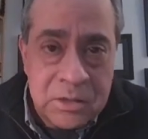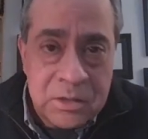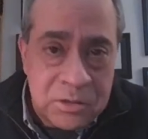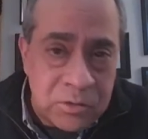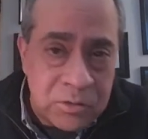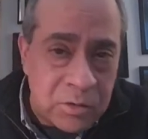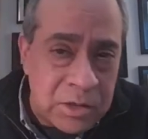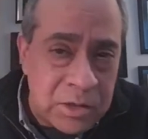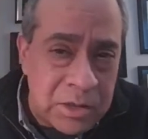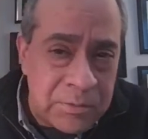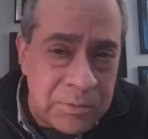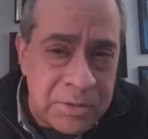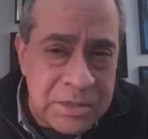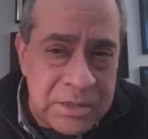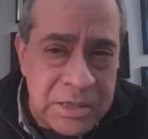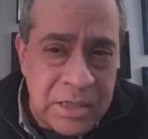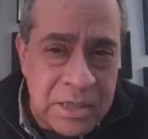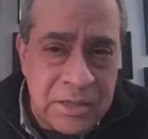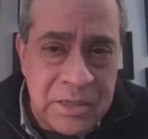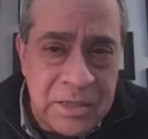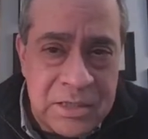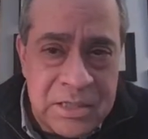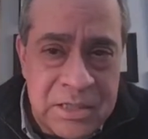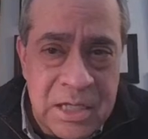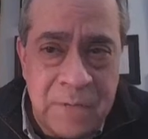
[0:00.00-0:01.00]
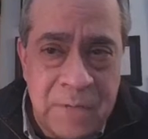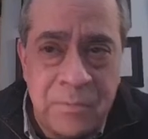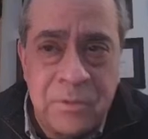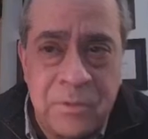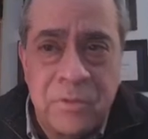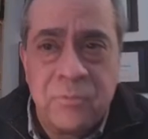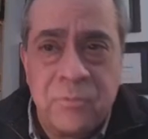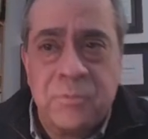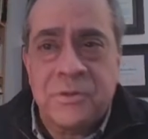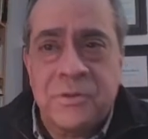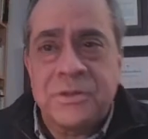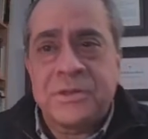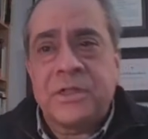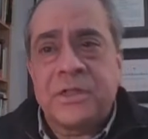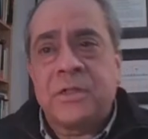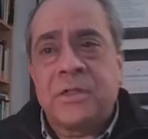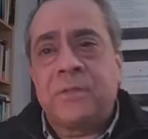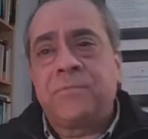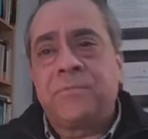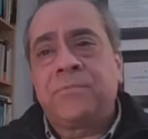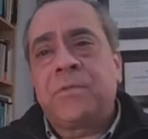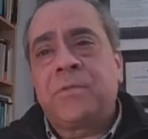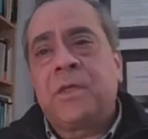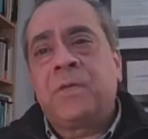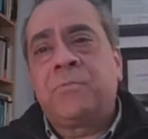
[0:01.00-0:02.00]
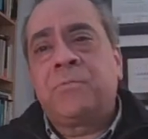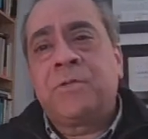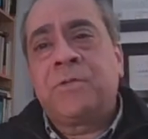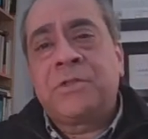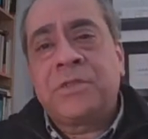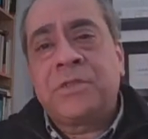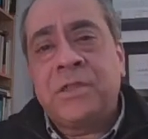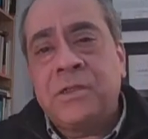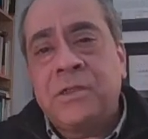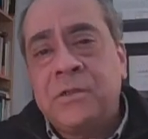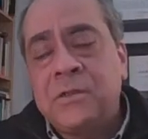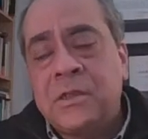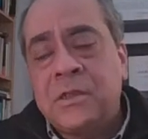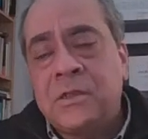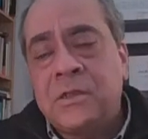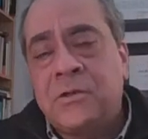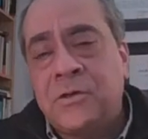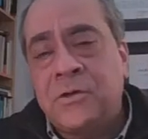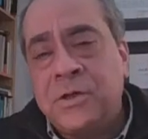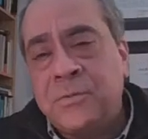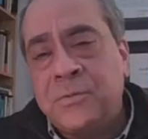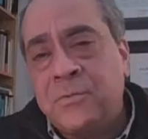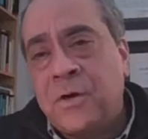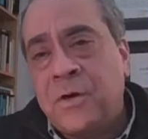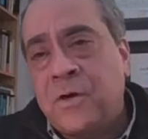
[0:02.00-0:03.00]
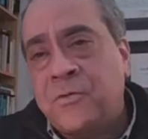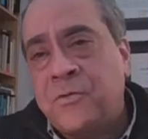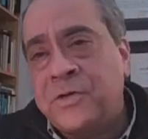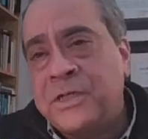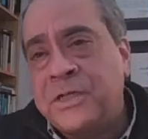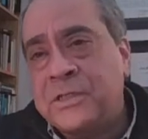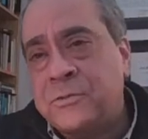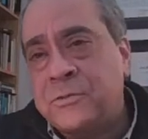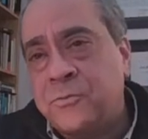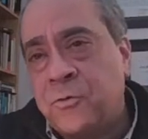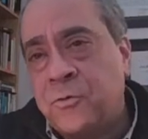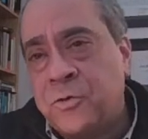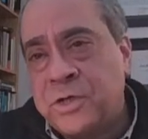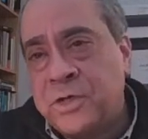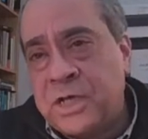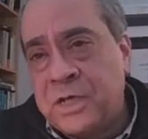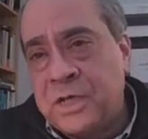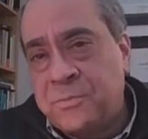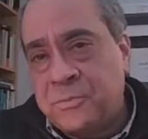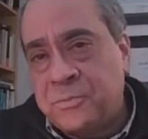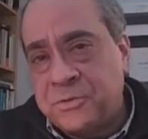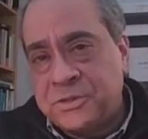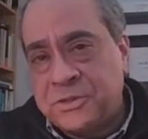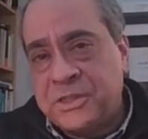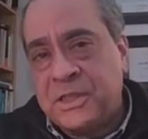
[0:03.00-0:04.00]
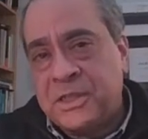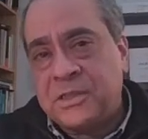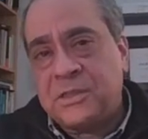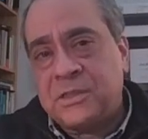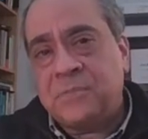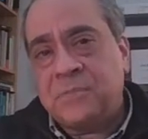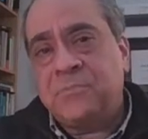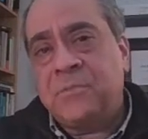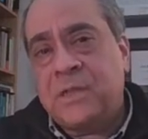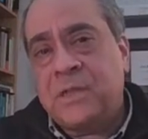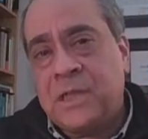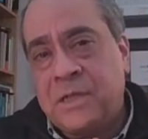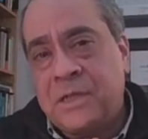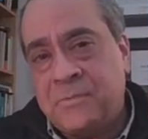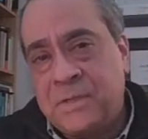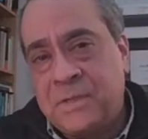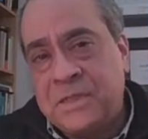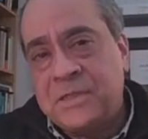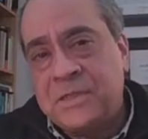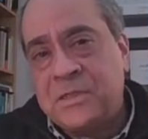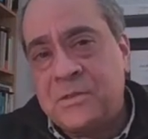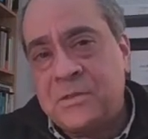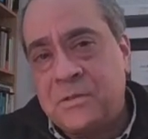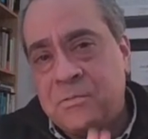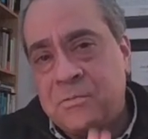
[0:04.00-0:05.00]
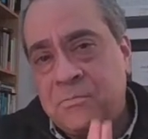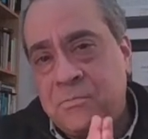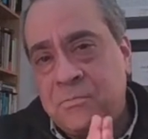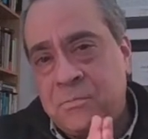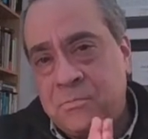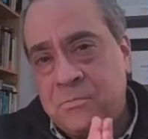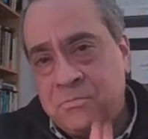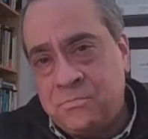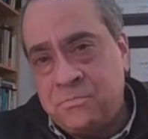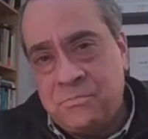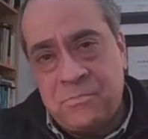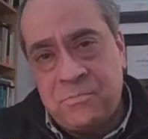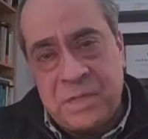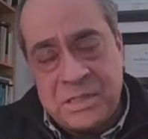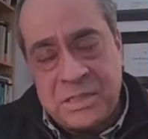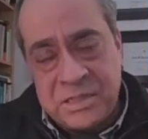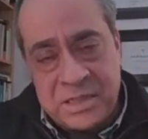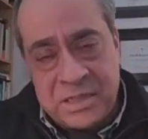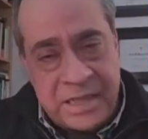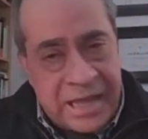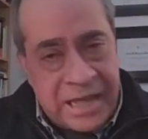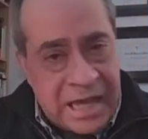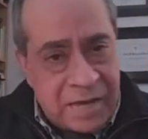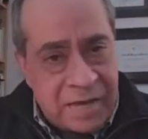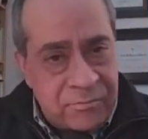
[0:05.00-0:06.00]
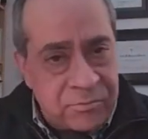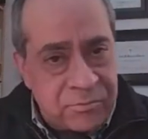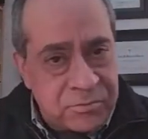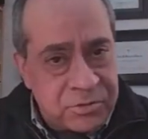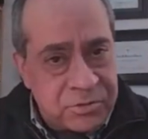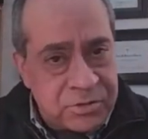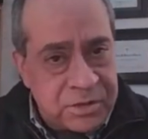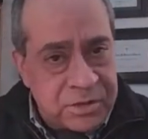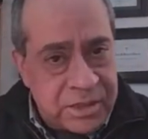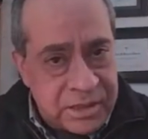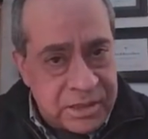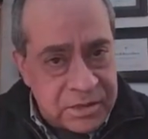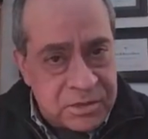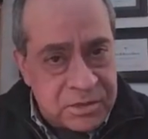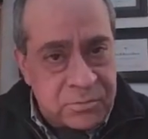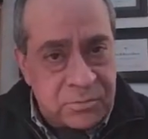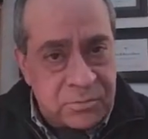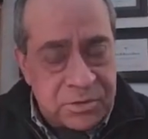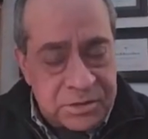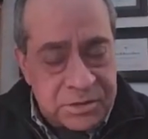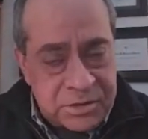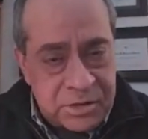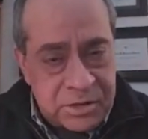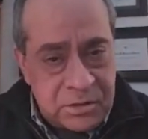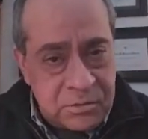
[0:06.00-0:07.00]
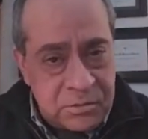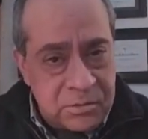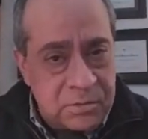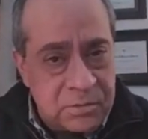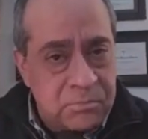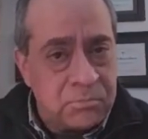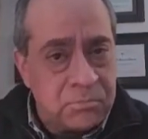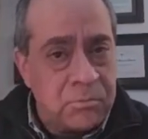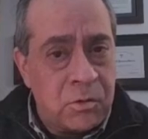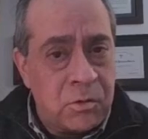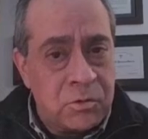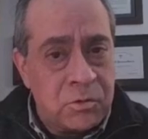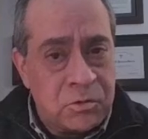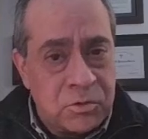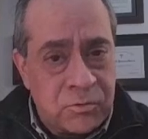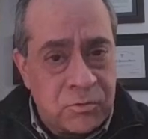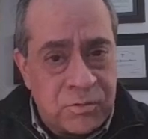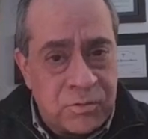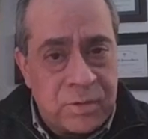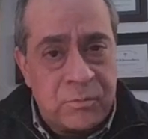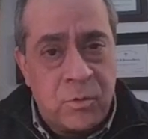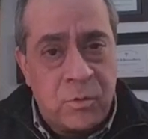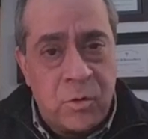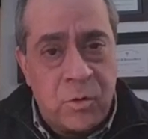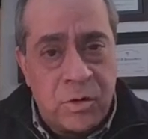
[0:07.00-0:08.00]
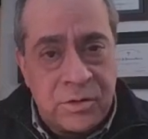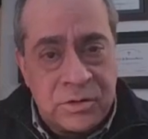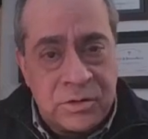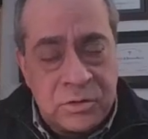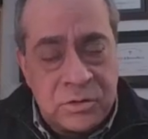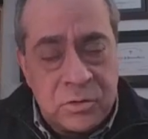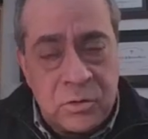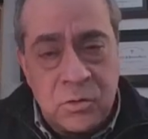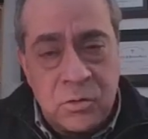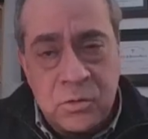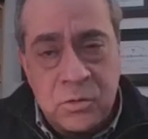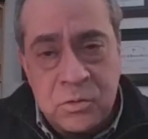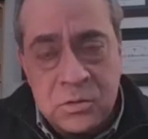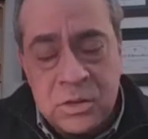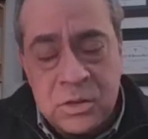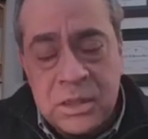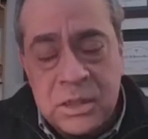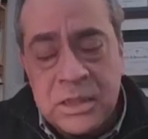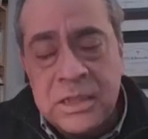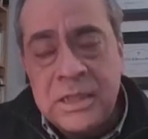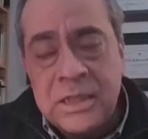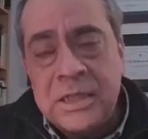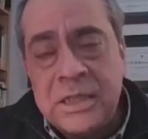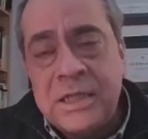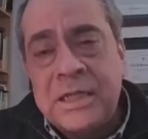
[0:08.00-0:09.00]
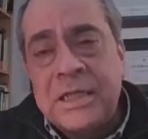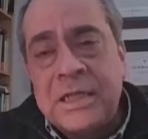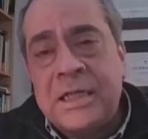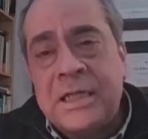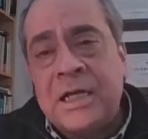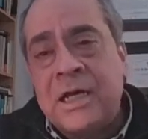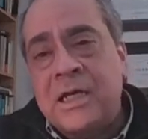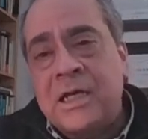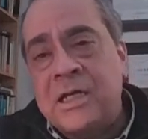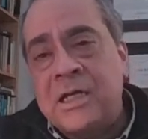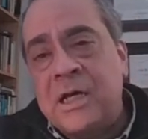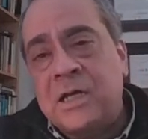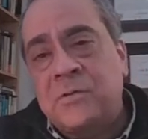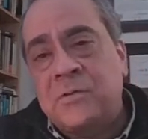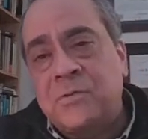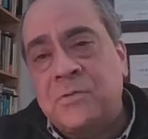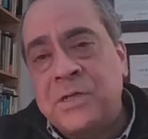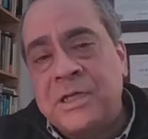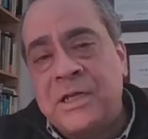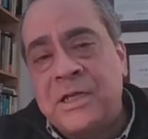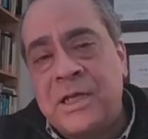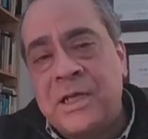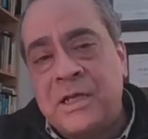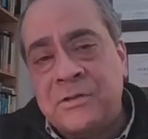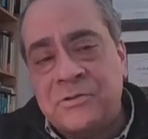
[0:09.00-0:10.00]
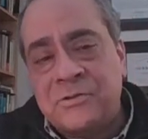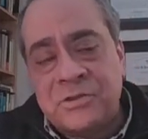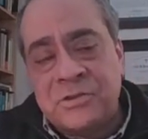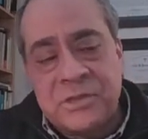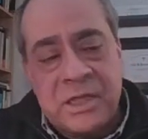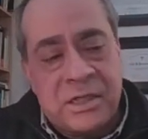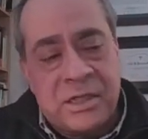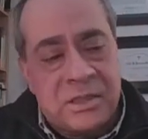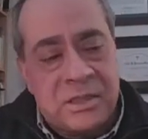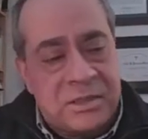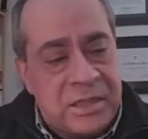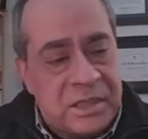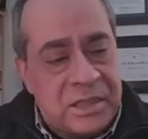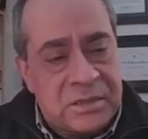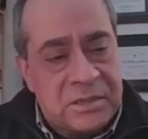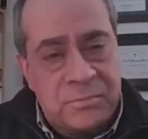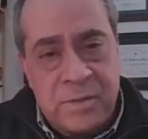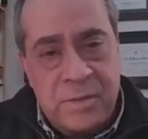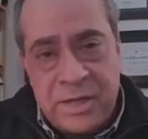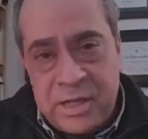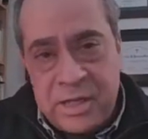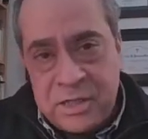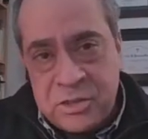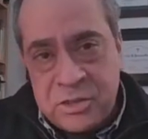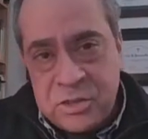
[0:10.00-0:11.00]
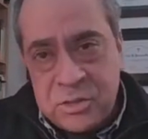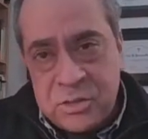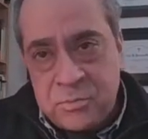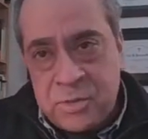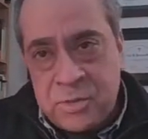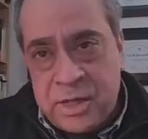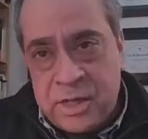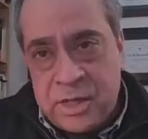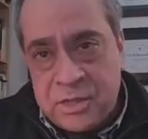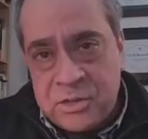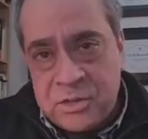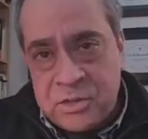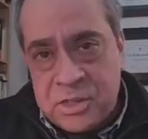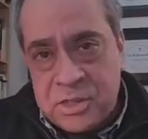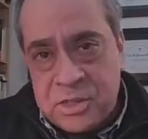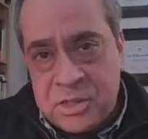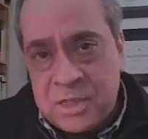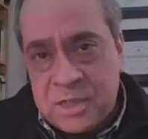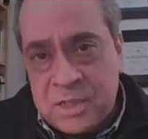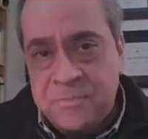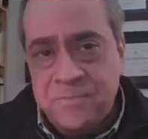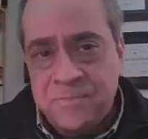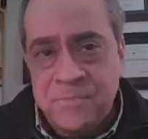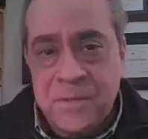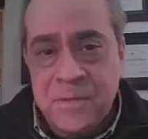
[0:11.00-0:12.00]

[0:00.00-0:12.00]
So let me take the example of Brazil. In Brazil, learning poverty is 48%. That means basically half of kids in Brazil, most of them who are in school, cannot read and understand a text by age 10.